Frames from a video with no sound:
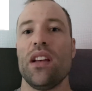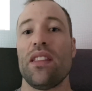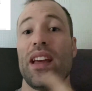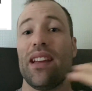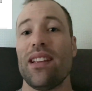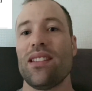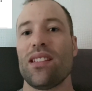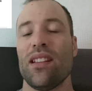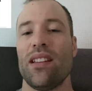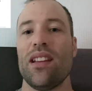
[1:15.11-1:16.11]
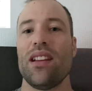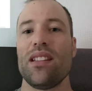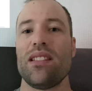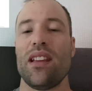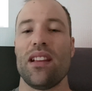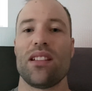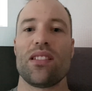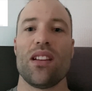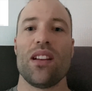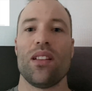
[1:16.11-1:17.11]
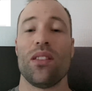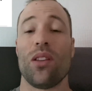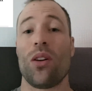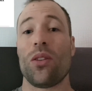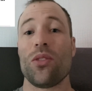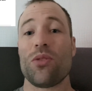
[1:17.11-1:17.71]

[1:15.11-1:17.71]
that insulin takes large